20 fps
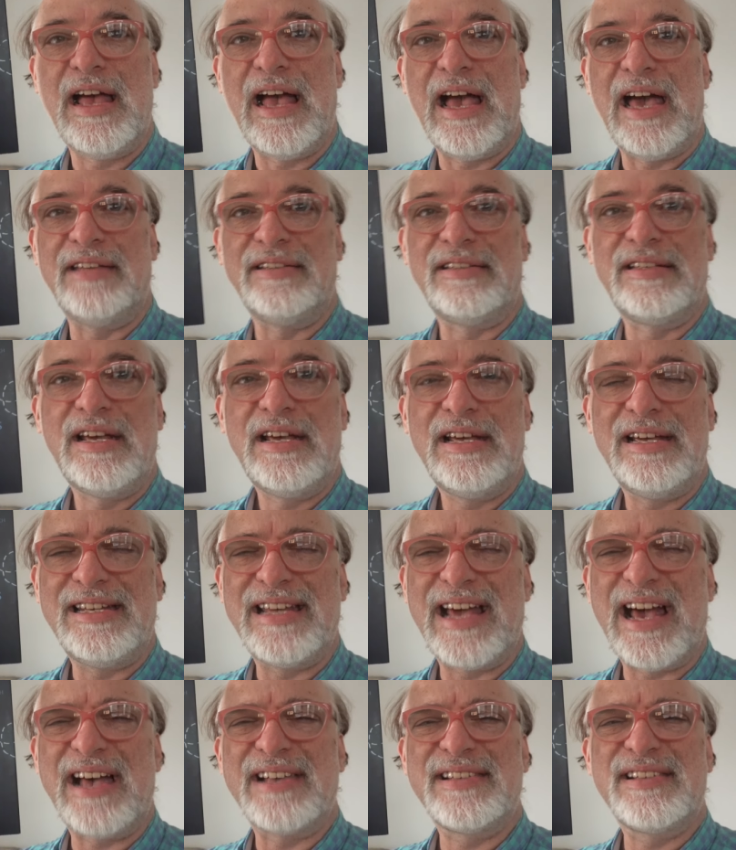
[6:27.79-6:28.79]
and it
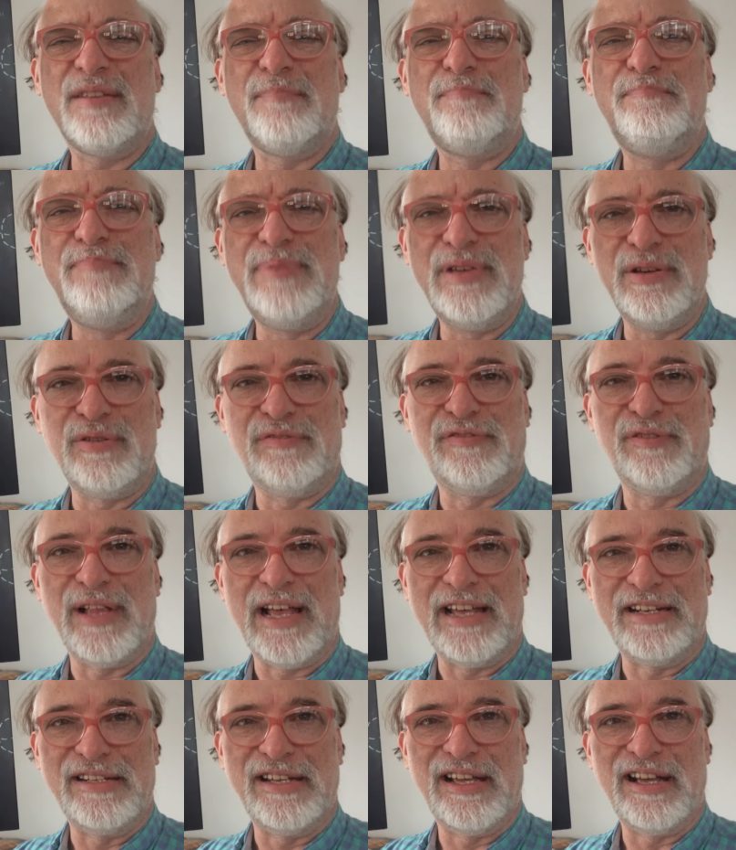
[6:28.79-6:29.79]
has a beautiful
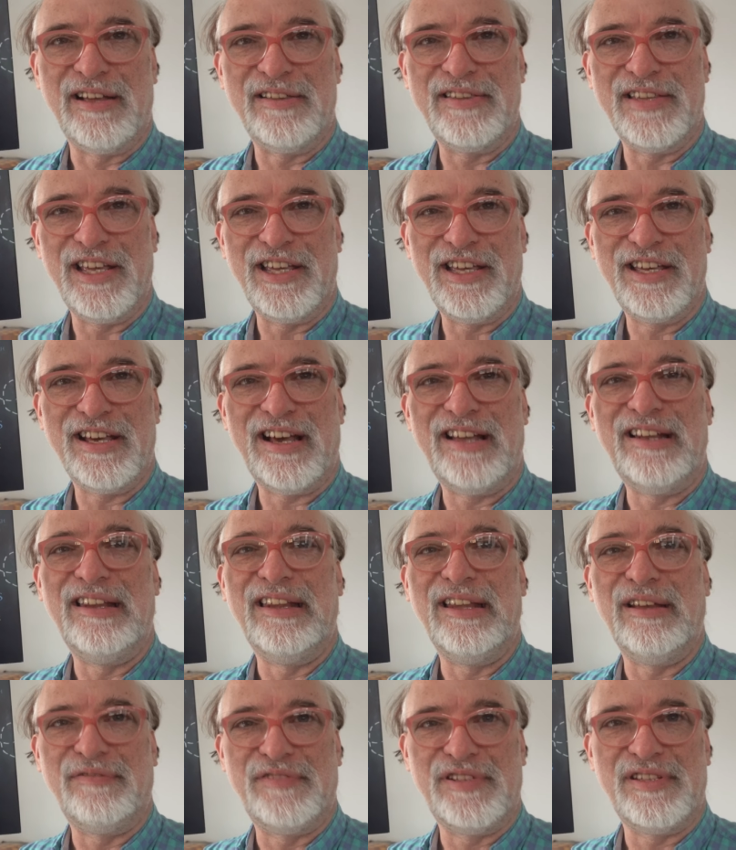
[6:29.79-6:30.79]
ending, I think. I
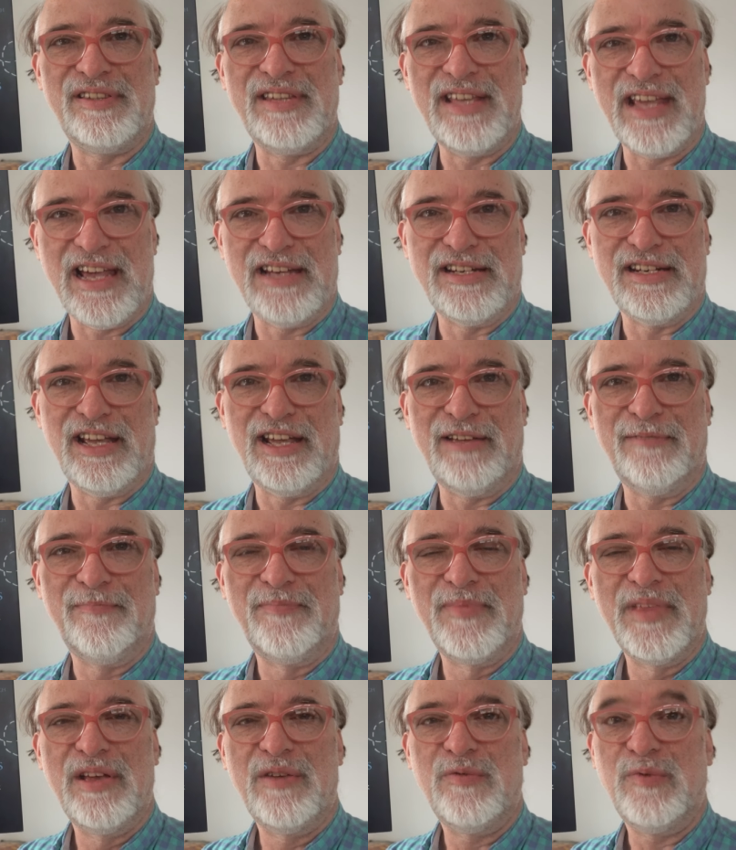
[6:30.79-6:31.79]
loved the ending,
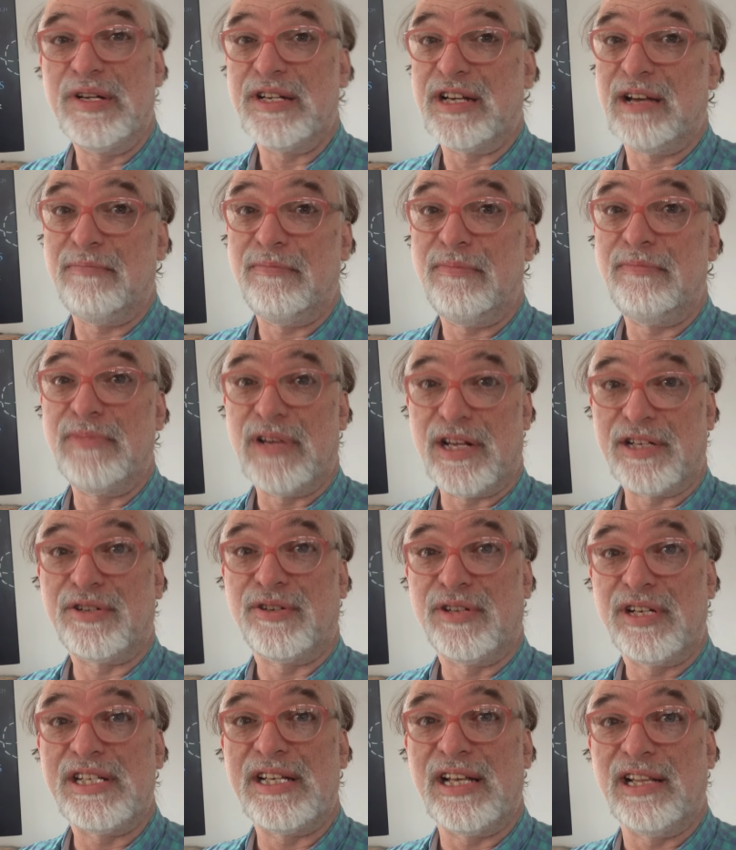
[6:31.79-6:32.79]
which I'm not
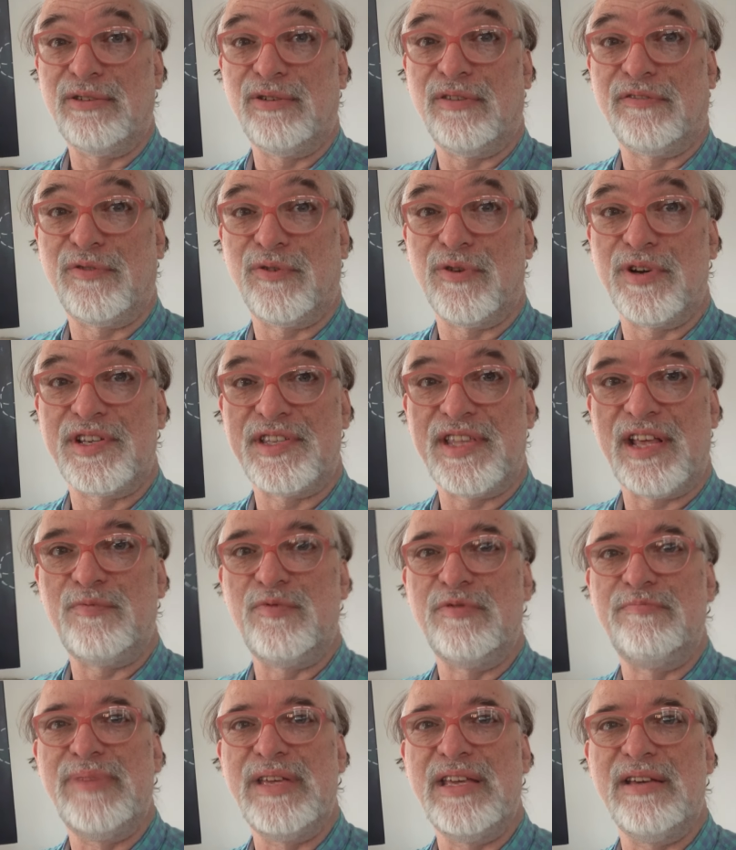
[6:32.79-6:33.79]
going to tell you, of course. That
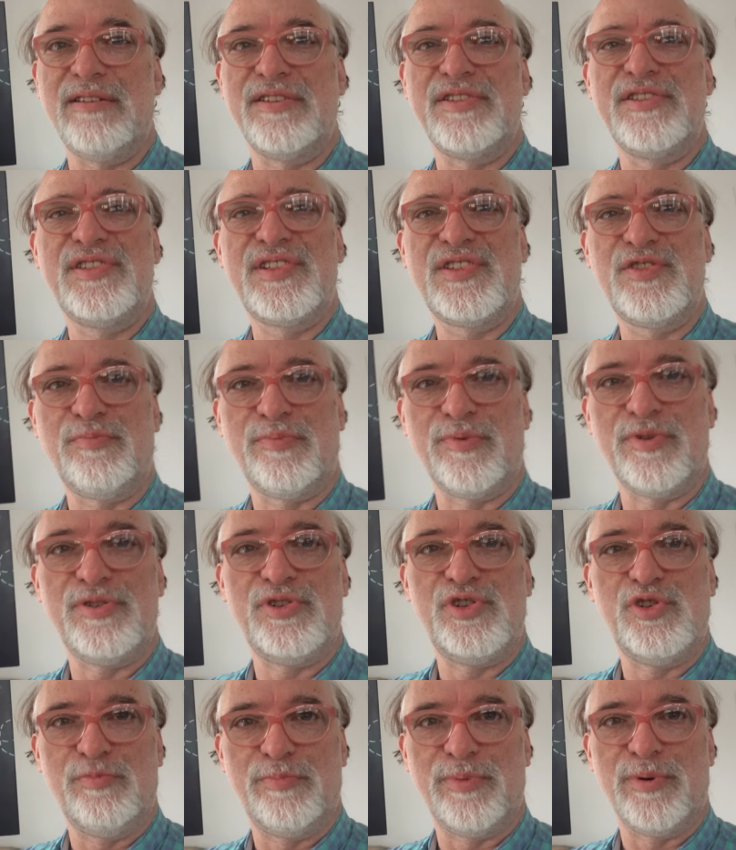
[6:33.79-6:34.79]
would be a super
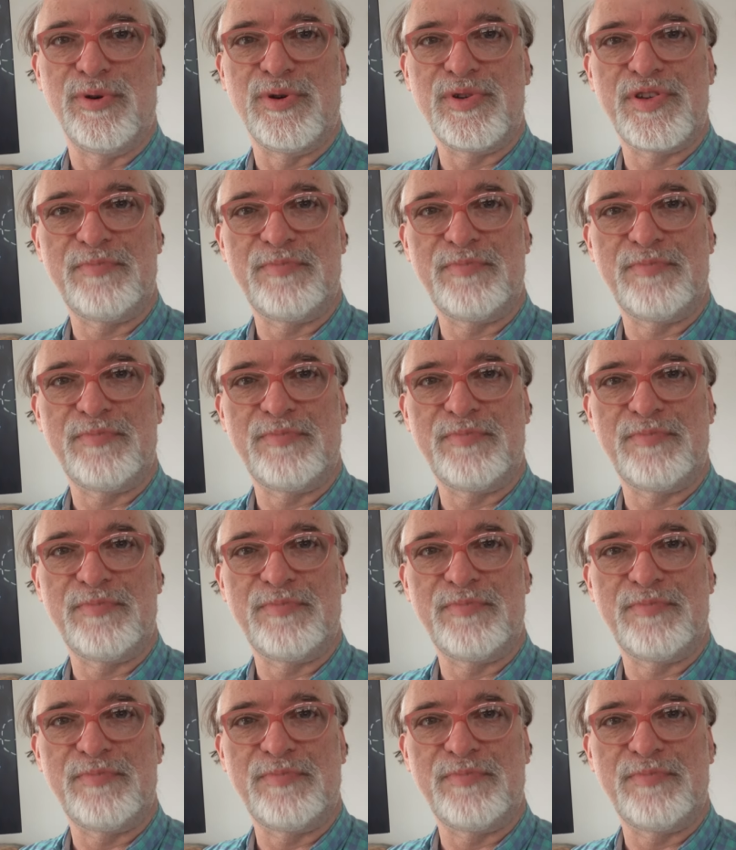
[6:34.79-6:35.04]
duper